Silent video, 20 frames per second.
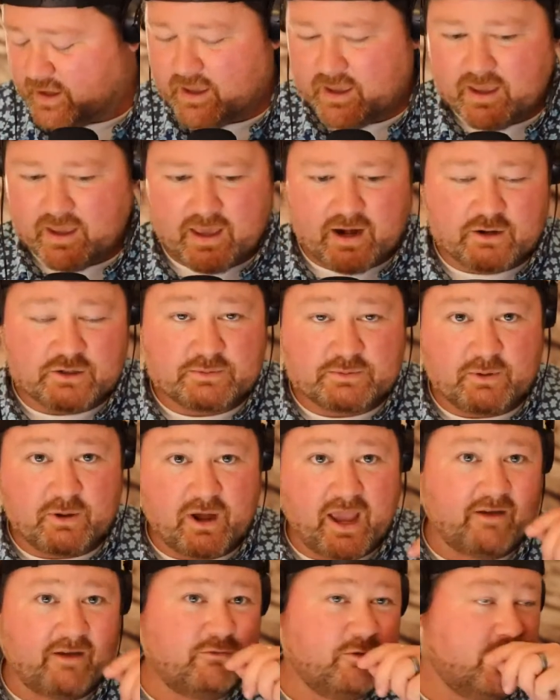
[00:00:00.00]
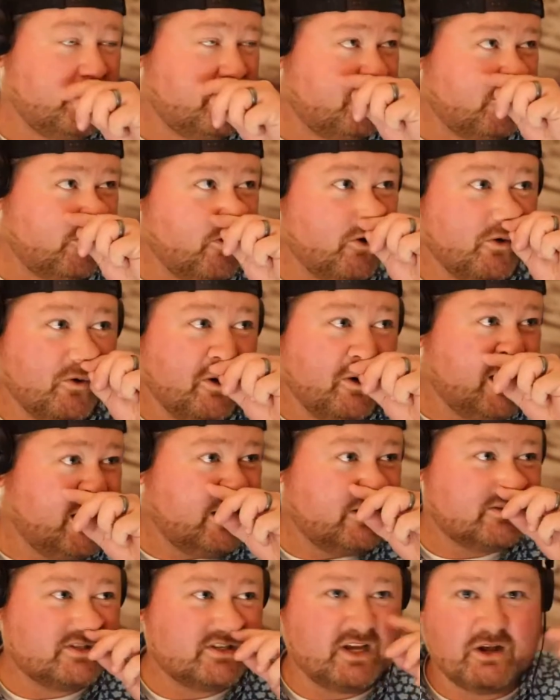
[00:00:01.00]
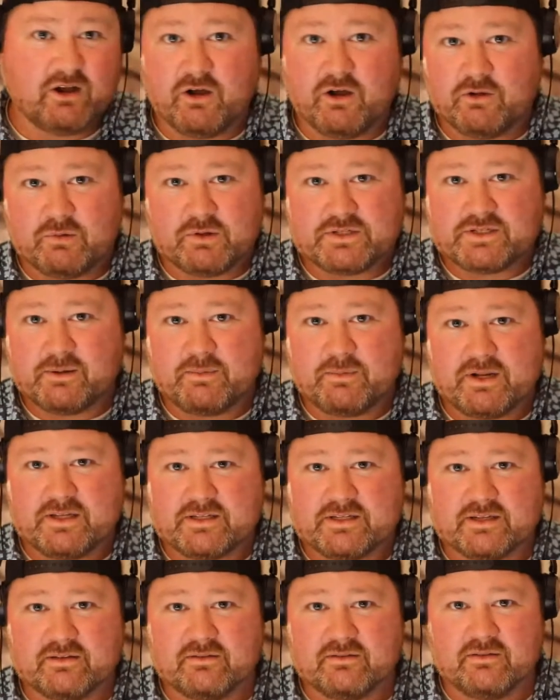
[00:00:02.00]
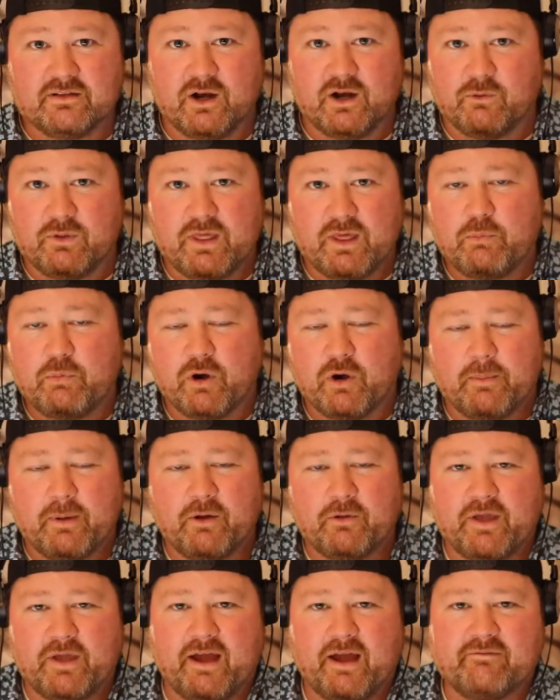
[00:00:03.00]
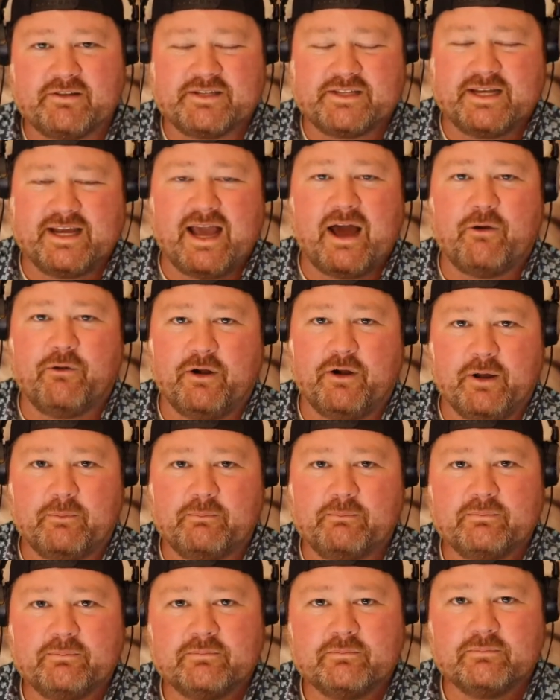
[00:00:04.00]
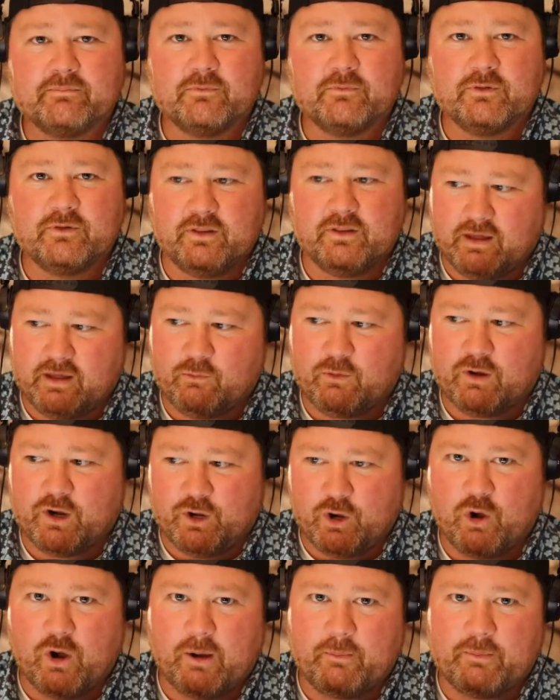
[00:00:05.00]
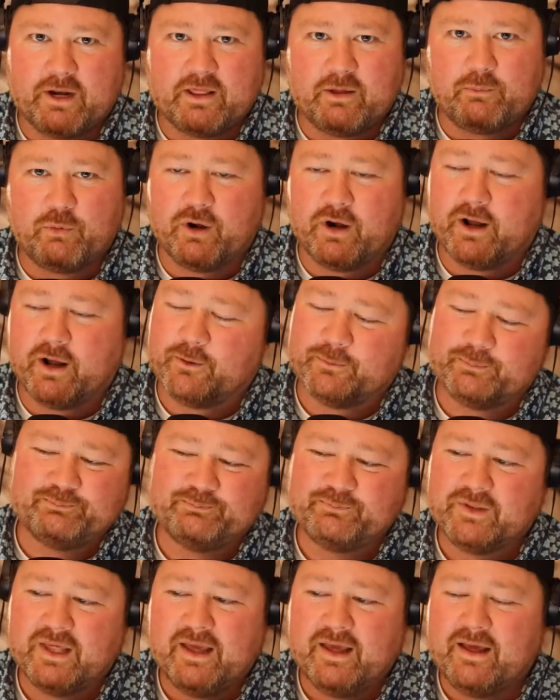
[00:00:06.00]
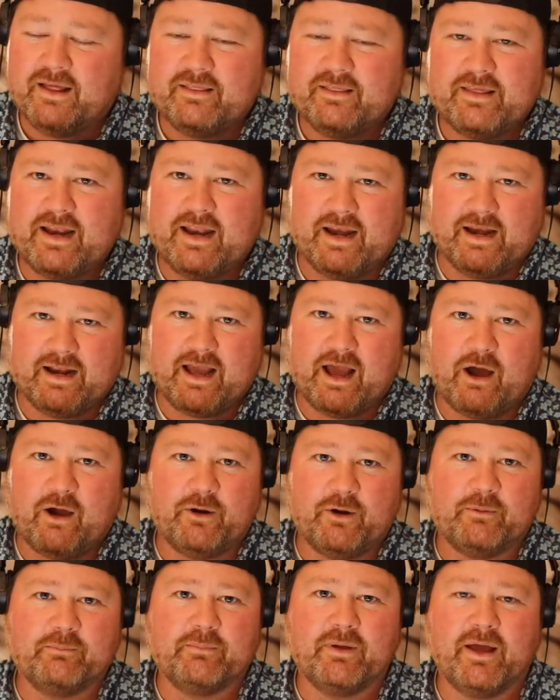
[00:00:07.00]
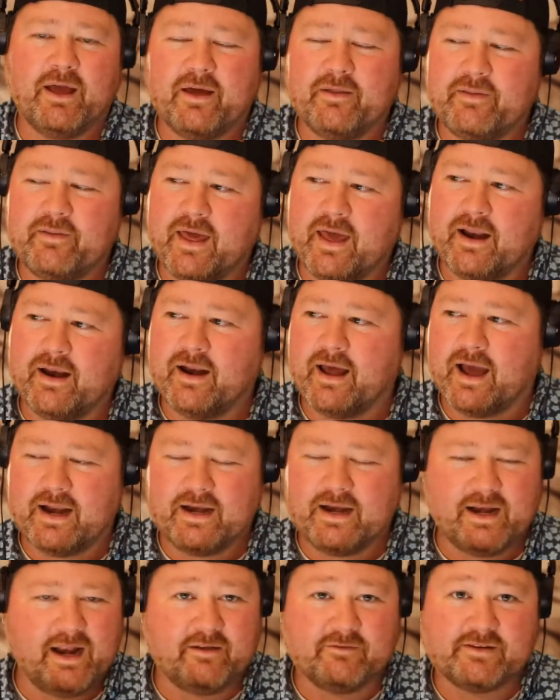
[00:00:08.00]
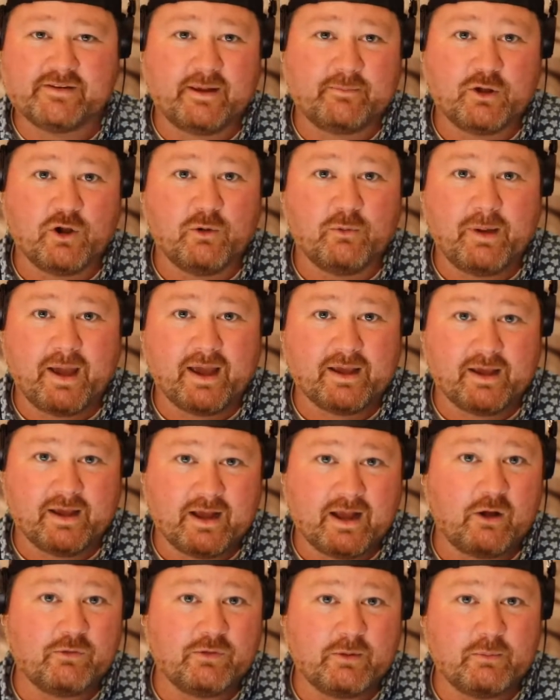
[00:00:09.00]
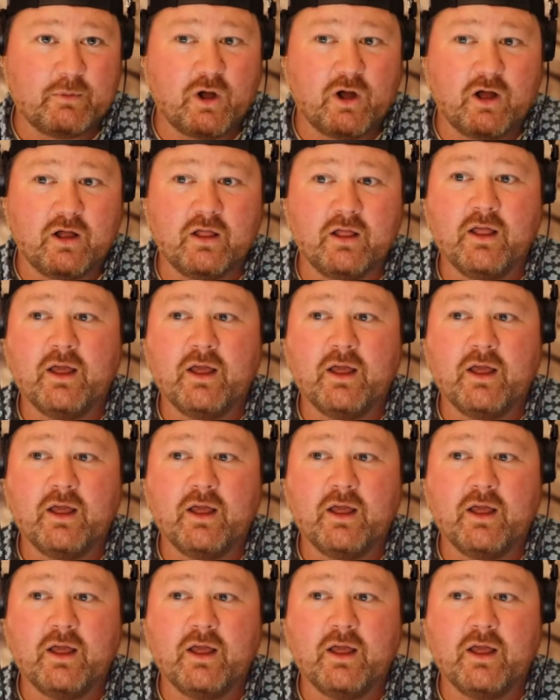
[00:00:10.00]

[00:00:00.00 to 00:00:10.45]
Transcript: And I was about halfway through and I was like, oh, well, somebody's, when they put them out, they obviously counted them. They want to know how many they put out. They didn't count them. And then I didn't have time to go back and count them all.